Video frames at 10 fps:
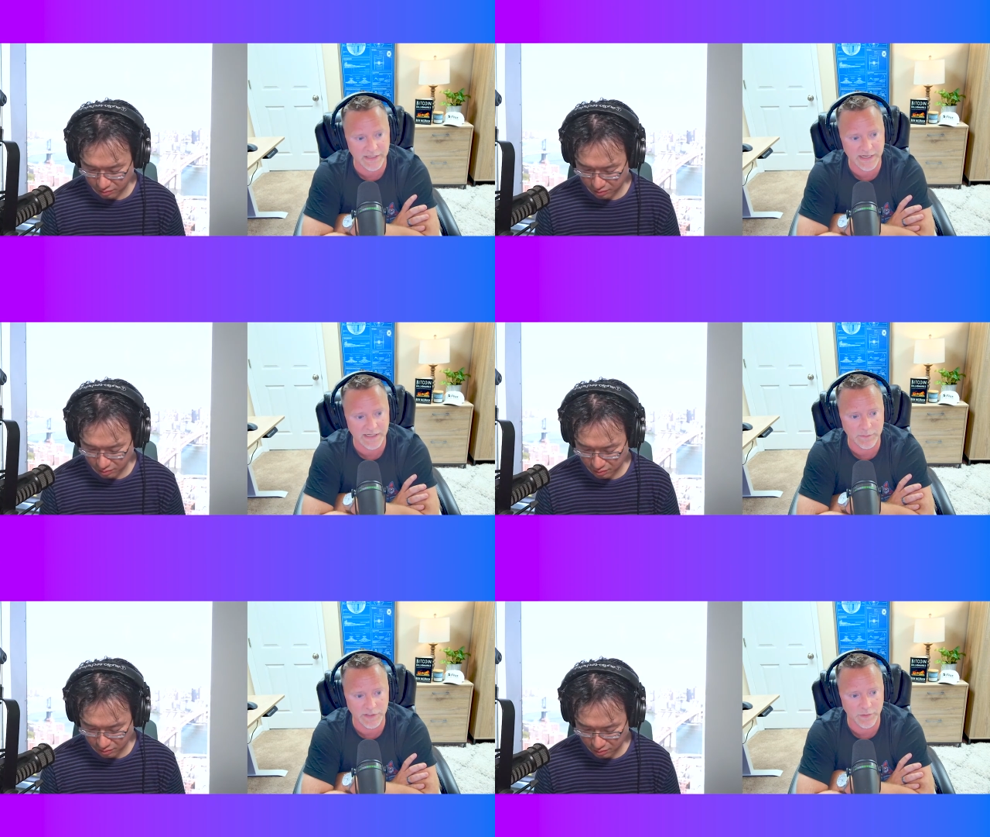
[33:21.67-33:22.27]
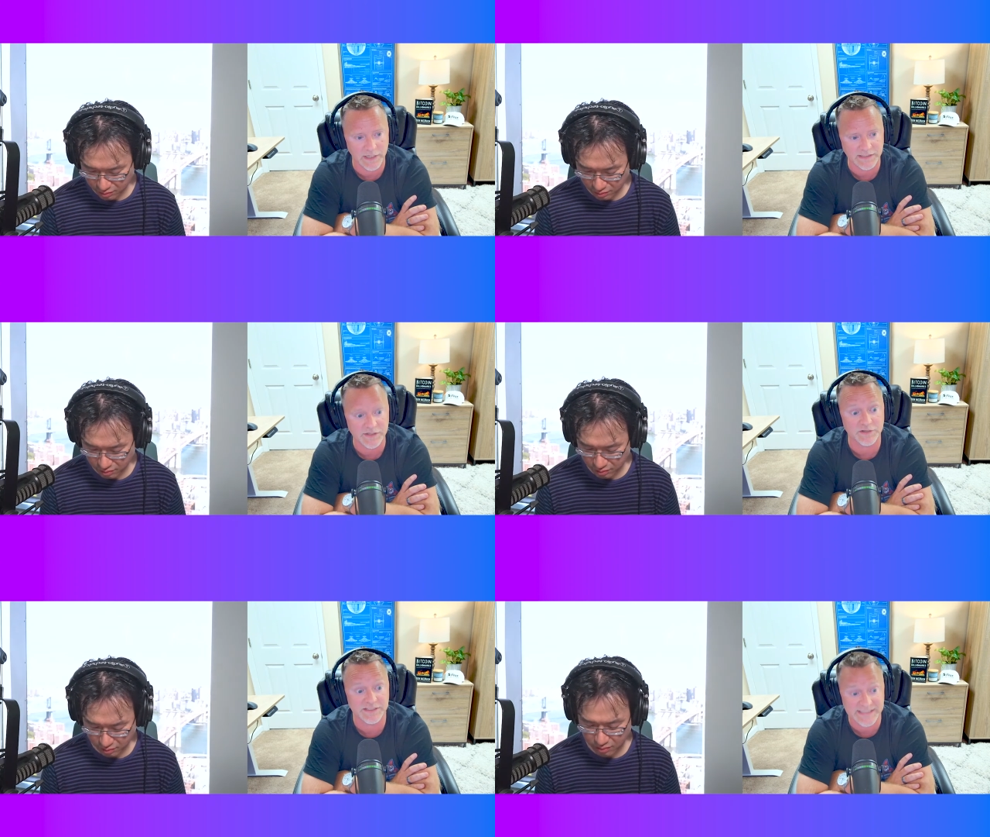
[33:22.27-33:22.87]
Speaker 1: than AWS
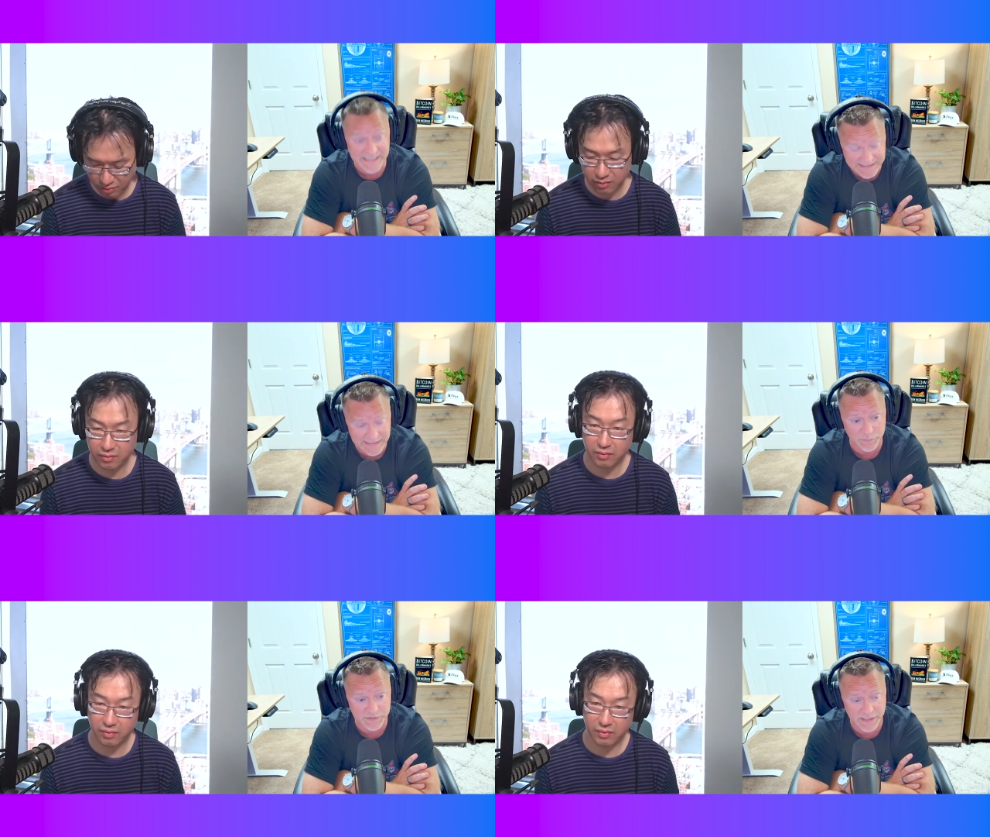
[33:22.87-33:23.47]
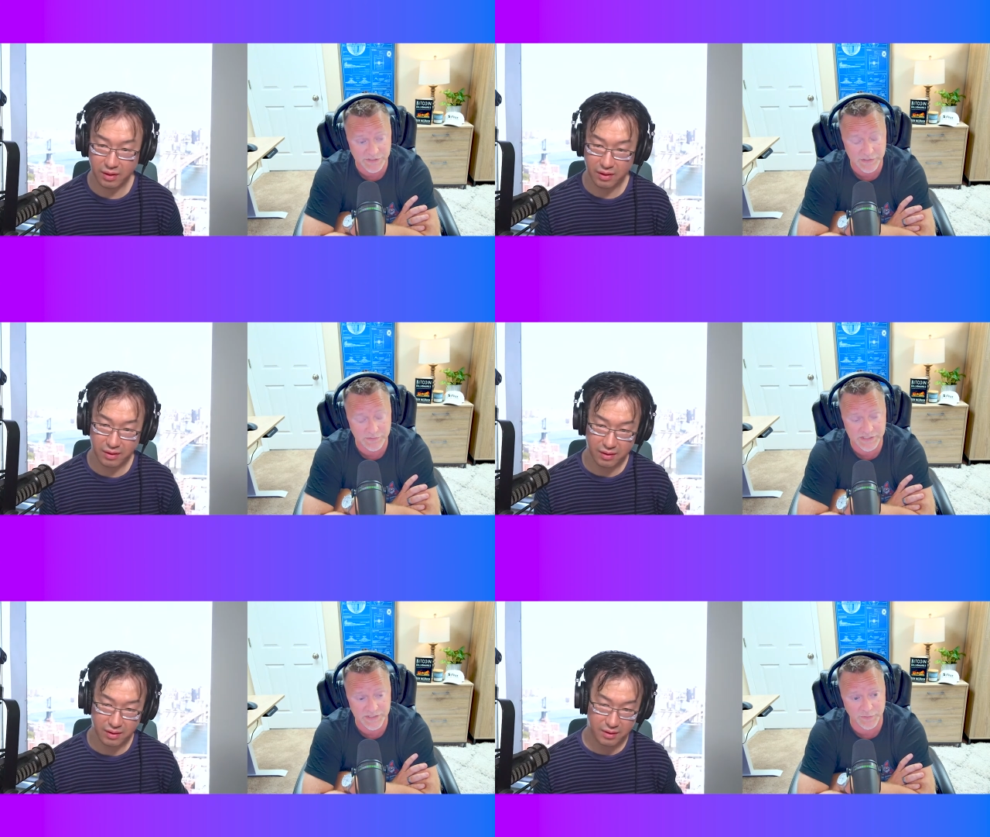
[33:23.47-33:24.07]
or sixty percent ch
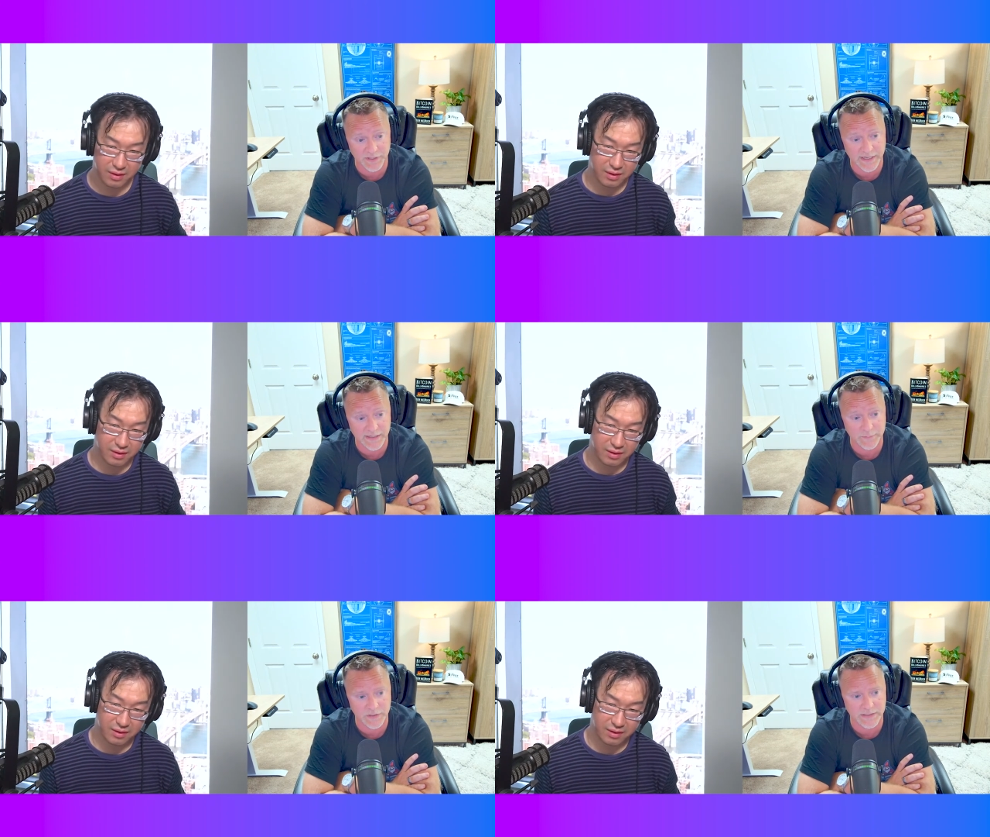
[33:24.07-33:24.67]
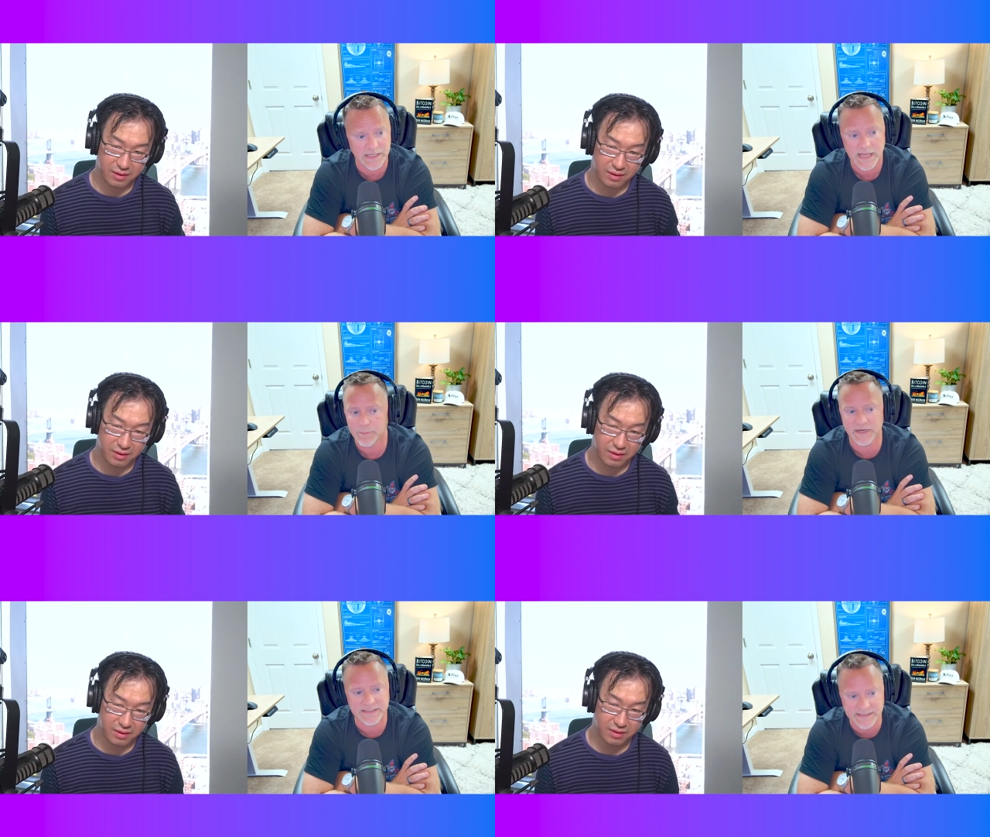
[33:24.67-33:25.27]
cheaper than AWS,
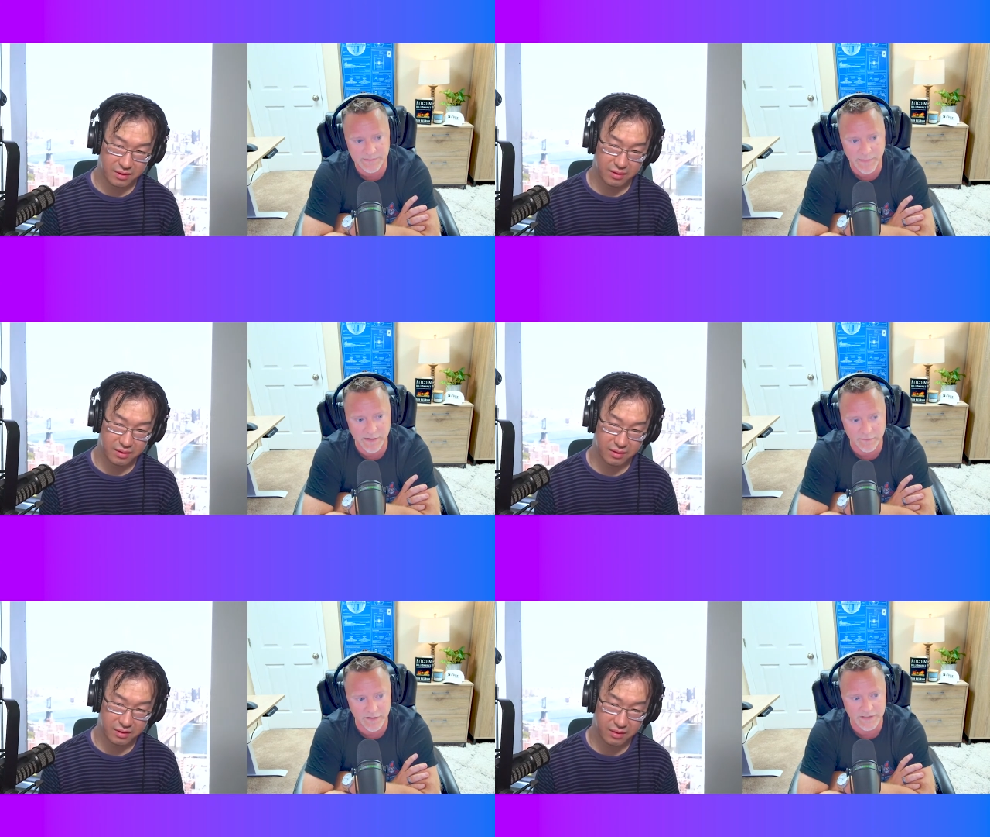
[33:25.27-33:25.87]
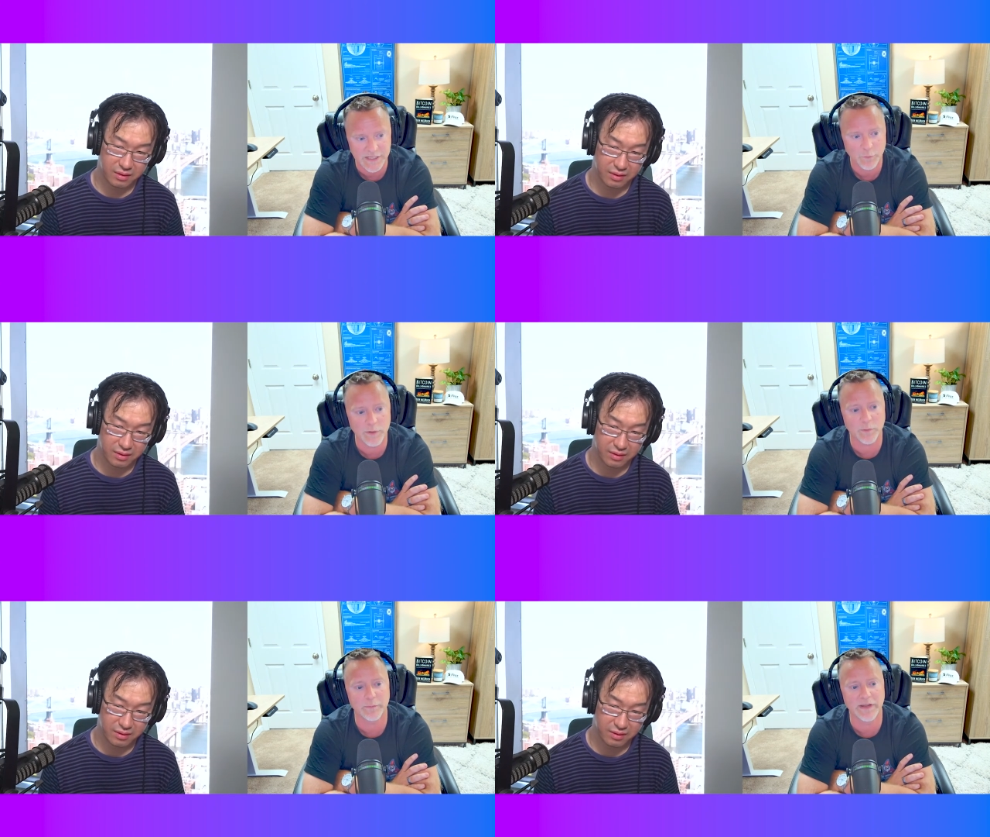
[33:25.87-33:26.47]
but it doesn't matter to us. We
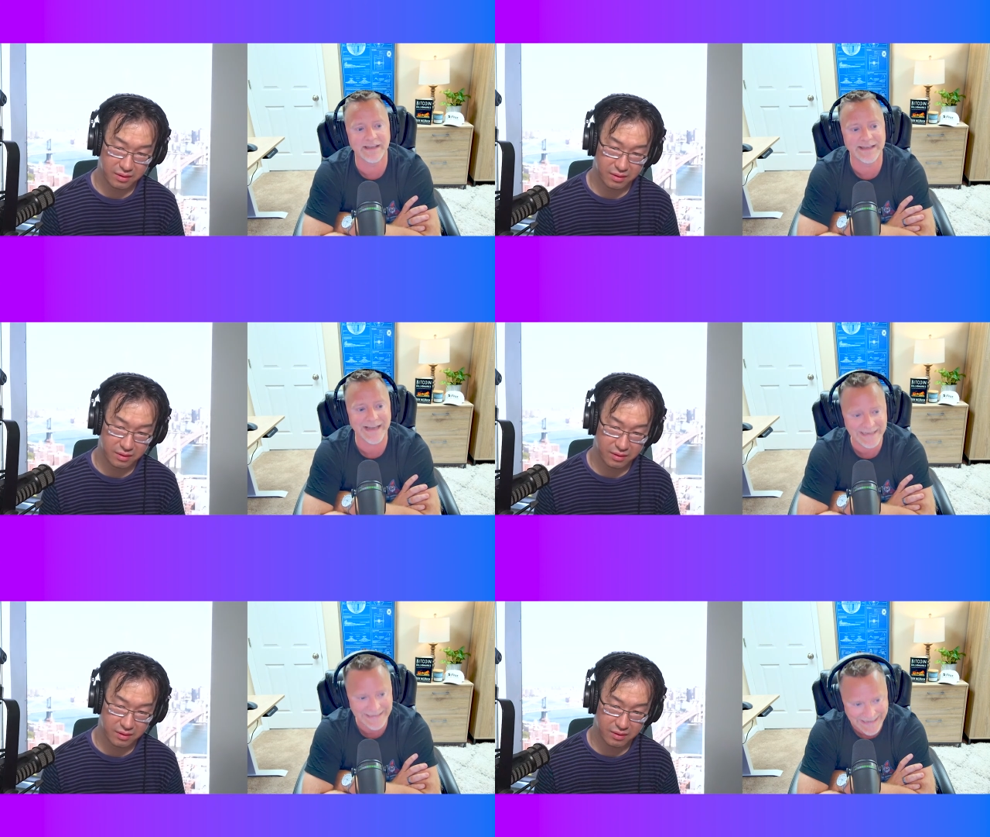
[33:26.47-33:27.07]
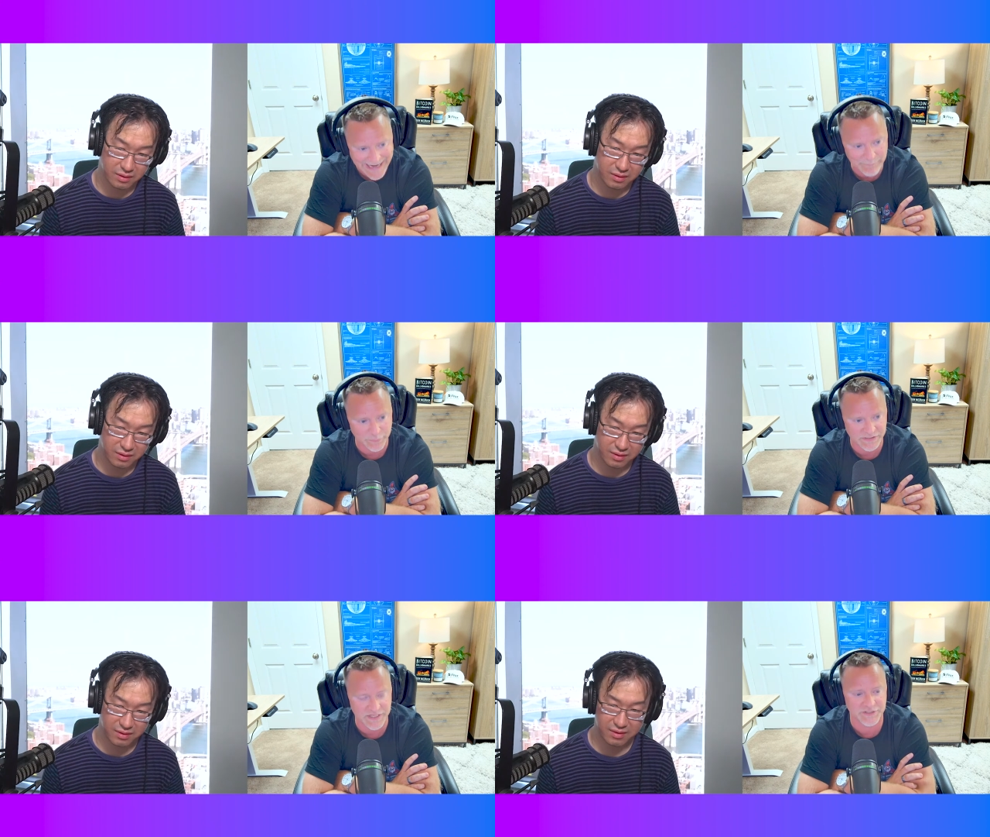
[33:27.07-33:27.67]
want to be ninety-eight
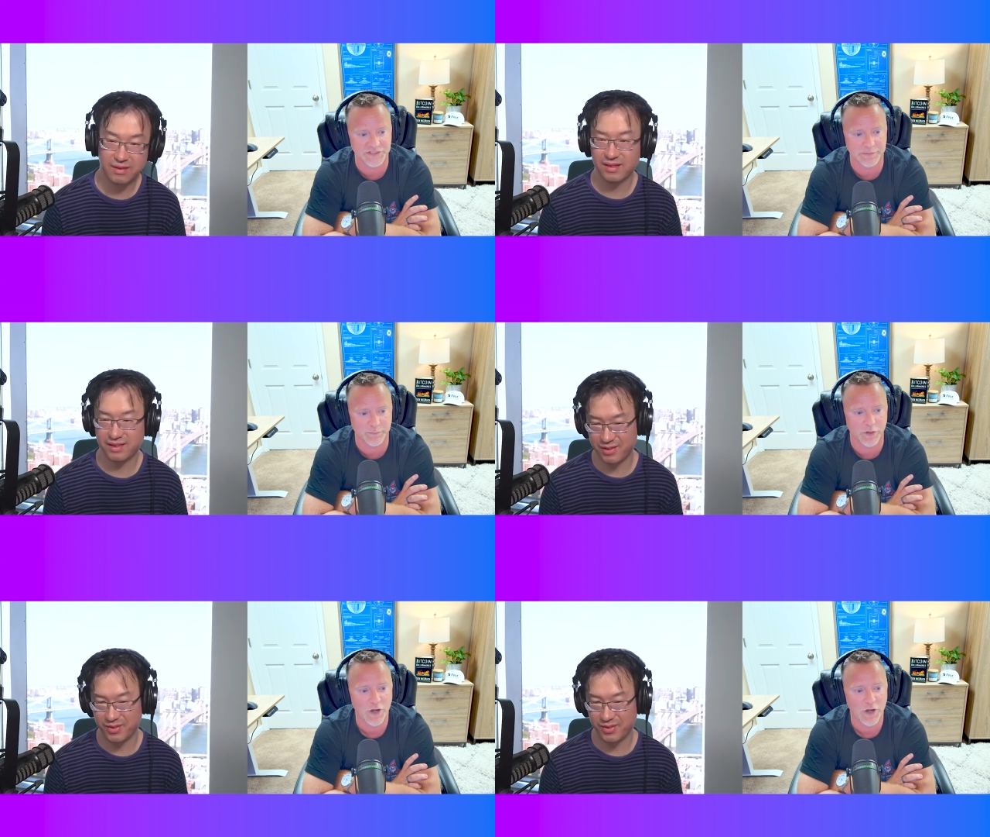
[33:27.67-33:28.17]
percent cheaper